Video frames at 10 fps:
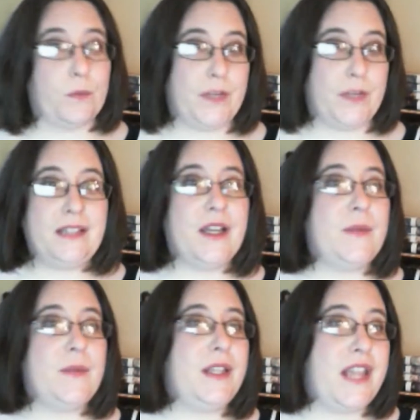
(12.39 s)
read
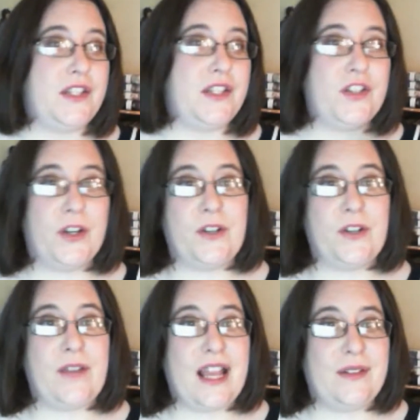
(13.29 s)
them and then turn
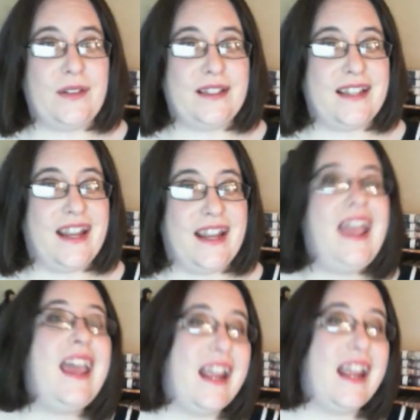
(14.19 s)
around and say,
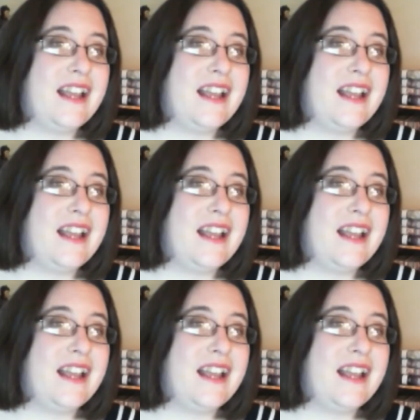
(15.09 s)
hey,